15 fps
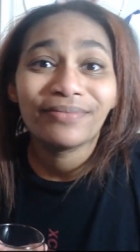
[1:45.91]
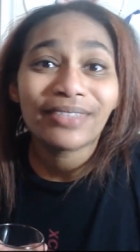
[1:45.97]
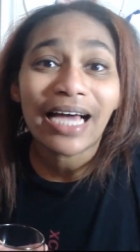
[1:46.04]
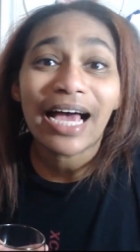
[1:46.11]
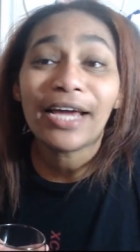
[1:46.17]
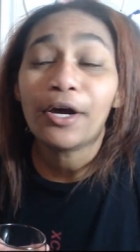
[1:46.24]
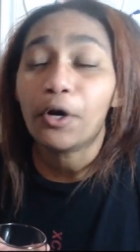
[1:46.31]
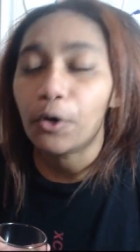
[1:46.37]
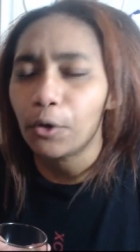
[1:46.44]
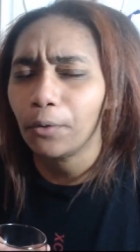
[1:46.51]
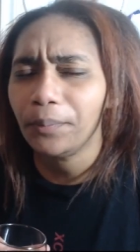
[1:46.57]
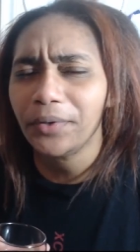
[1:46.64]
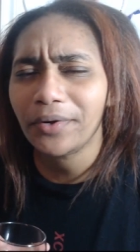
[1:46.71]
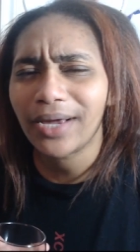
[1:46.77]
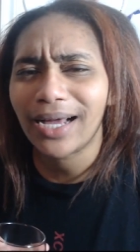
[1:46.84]
I
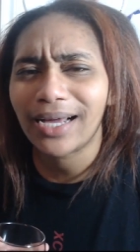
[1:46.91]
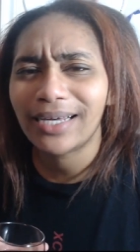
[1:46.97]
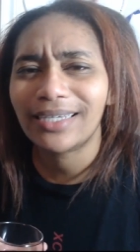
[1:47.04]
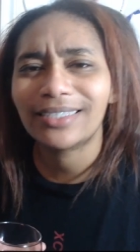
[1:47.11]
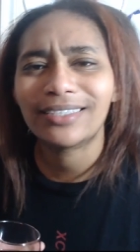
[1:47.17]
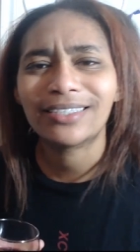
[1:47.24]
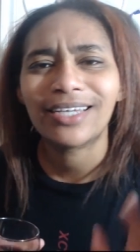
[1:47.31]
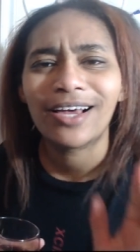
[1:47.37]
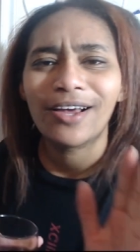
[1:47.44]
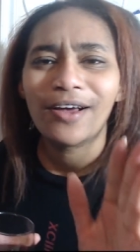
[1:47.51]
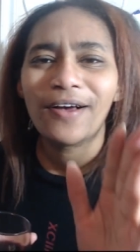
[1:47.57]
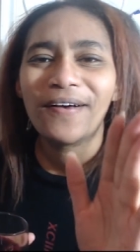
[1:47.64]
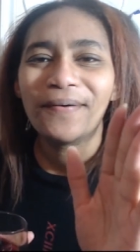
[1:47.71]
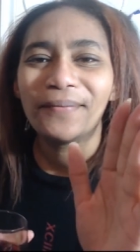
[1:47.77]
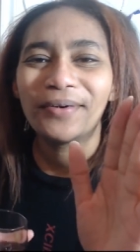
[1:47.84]
hope you guys
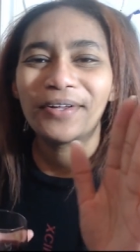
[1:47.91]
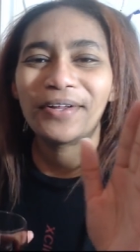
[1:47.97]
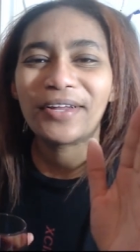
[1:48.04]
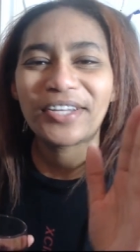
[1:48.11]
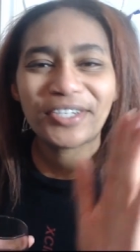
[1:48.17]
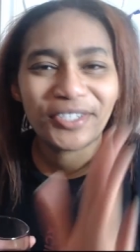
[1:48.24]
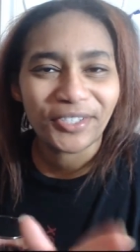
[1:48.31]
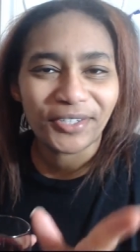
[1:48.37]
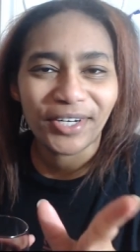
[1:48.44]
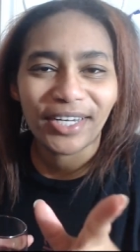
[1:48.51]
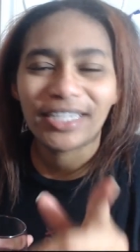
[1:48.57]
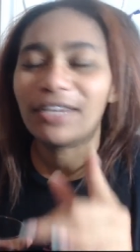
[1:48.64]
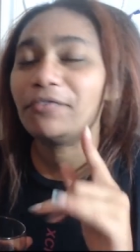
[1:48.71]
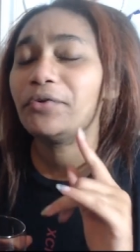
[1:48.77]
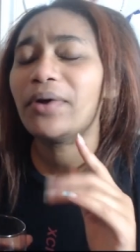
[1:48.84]
will
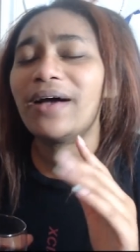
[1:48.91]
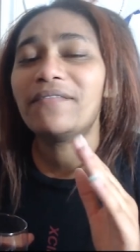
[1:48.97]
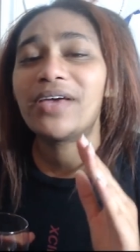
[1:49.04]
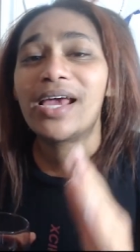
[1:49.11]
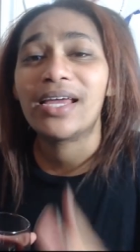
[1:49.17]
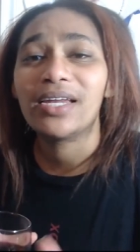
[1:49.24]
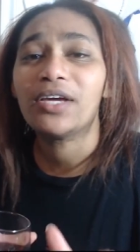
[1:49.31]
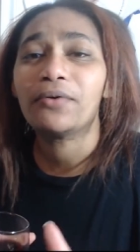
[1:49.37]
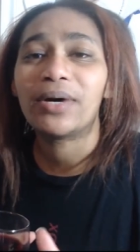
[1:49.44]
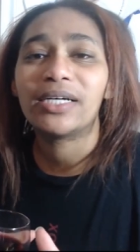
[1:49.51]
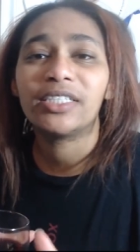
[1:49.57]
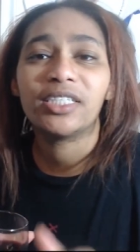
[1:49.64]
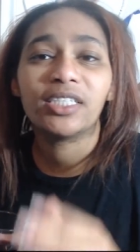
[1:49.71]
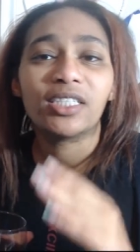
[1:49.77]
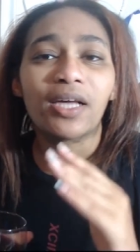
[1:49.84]
join. If you have any
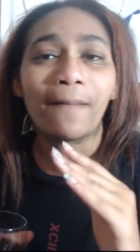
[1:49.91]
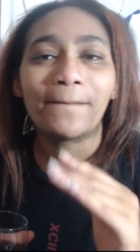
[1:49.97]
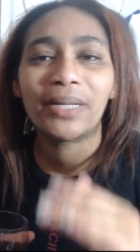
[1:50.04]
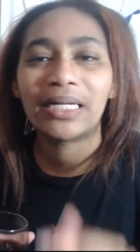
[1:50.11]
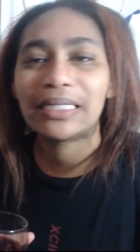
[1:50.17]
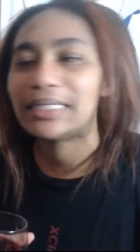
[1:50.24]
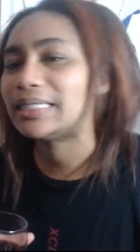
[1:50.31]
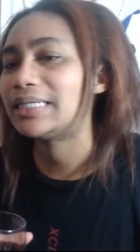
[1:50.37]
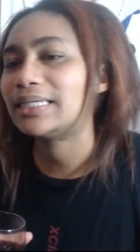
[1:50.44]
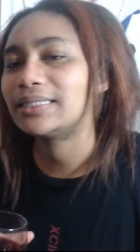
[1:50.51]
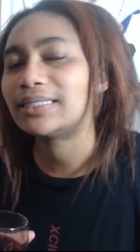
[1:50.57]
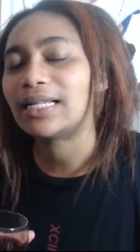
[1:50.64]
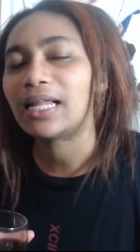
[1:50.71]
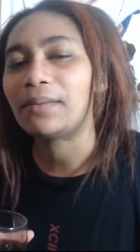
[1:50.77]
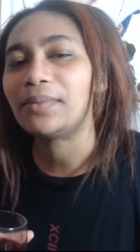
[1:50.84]
questions, please
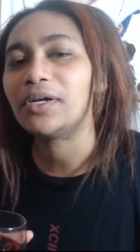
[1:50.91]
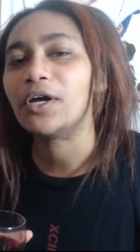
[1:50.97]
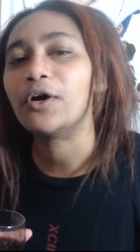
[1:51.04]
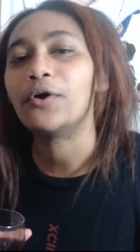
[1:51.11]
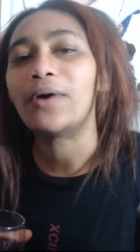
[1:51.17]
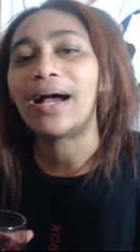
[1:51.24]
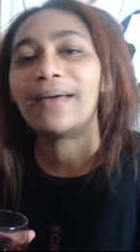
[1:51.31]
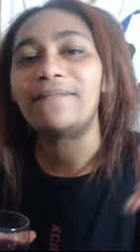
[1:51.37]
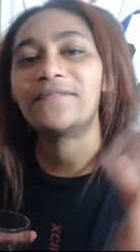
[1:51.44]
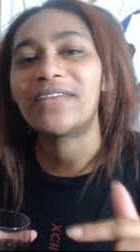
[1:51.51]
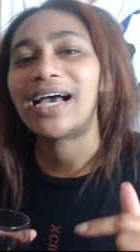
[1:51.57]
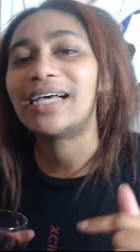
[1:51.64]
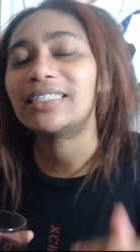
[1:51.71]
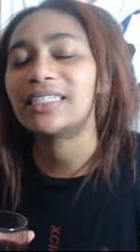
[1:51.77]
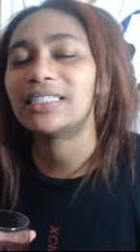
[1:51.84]
let me know. I'm
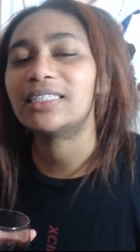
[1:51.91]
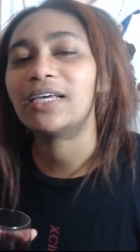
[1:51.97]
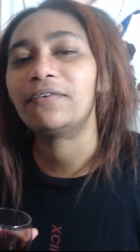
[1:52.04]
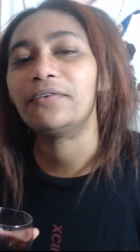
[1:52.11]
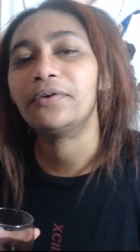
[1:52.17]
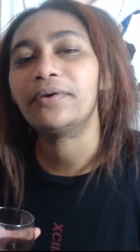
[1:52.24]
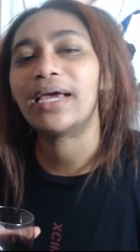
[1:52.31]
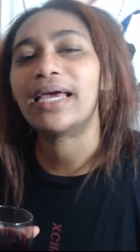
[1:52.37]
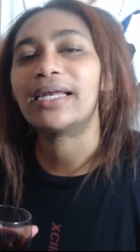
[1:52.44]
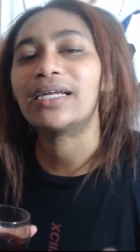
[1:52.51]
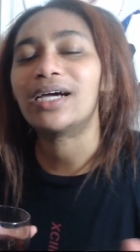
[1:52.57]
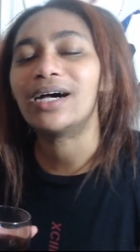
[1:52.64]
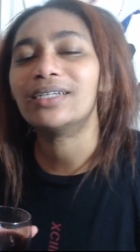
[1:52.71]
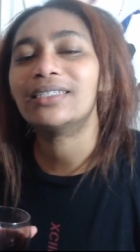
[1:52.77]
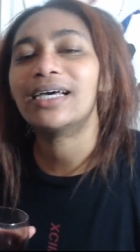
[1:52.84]
fastest if you get in
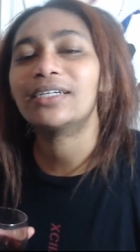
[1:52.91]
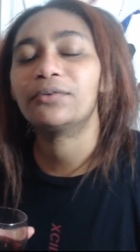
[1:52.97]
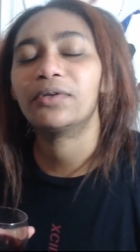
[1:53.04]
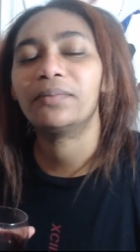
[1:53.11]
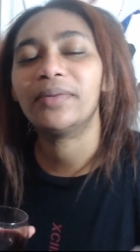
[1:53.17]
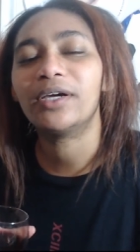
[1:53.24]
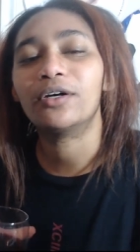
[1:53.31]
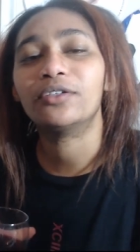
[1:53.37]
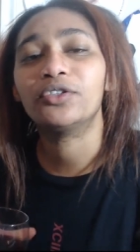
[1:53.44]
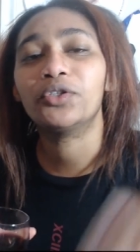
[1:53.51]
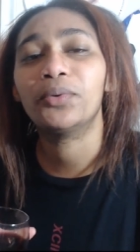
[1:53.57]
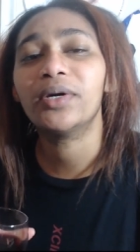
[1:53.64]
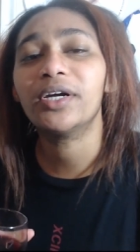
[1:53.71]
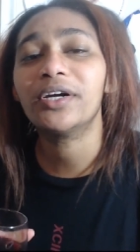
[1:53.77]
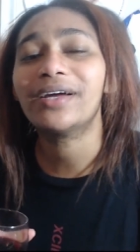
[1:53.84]
contact with me on
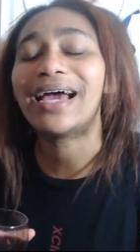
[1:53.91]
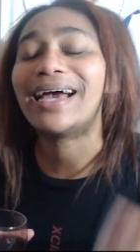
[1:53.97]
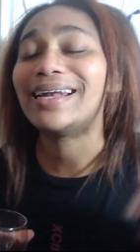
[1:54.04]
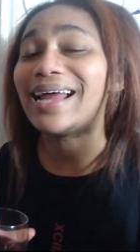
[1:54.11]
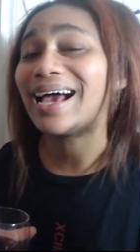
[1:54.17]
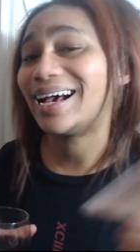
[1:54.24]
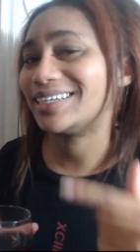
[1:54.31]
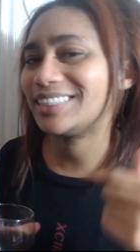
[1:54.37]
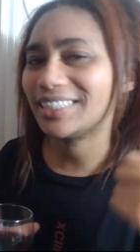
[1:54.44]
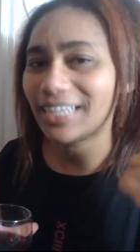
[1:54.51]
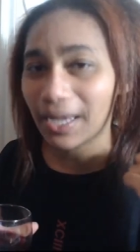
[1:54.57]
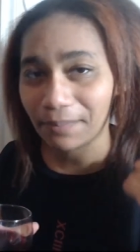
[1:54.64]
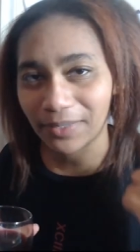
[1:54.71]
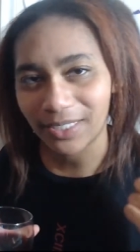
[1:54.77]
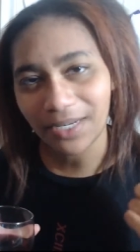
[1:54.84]
Twitter at Ashley
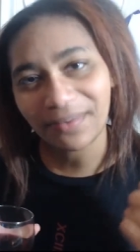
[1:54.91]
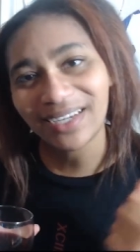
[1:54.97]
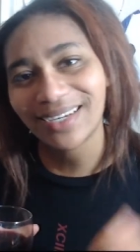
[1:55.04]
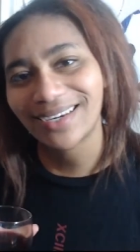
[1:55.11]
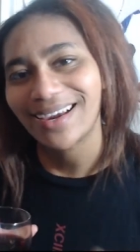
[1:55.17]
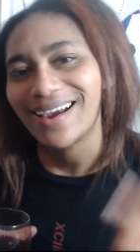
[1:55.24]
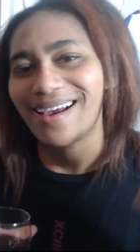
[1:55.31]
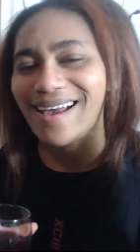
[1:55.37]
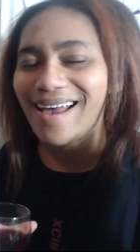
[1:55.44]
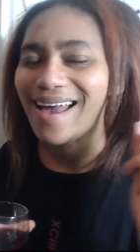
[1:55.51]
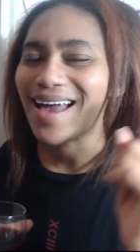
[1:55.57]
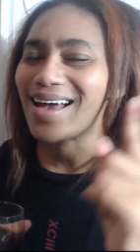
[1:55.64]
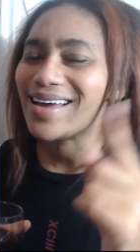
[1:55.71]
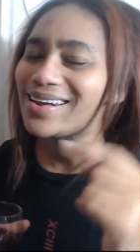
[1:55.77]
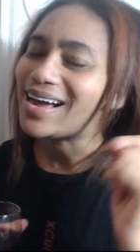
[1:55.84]
epidemic,
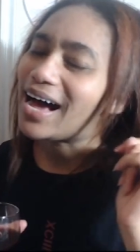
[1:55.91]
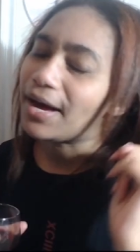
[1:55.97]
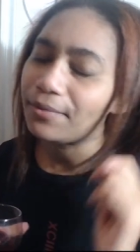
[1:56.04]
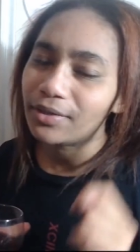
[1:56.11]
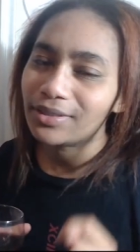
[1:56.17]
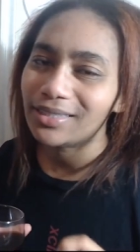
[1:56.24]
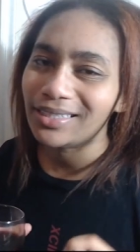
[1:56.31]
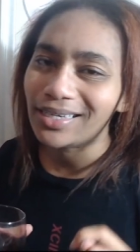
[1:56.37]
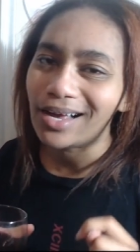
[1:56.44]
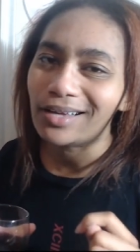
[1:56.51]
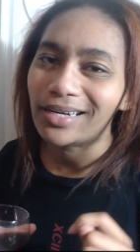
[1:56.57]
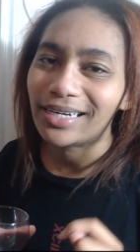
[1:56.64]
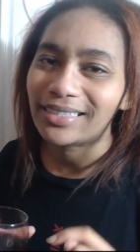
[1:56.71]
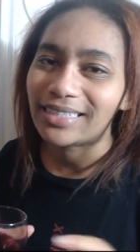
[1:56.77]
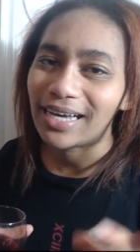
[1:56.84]
and I will see y'all
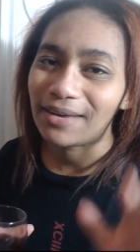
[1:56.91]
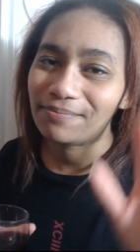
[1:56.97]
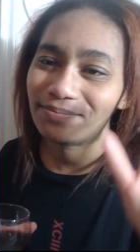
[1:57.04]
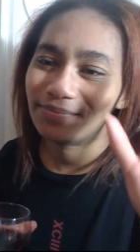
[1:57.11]
next time.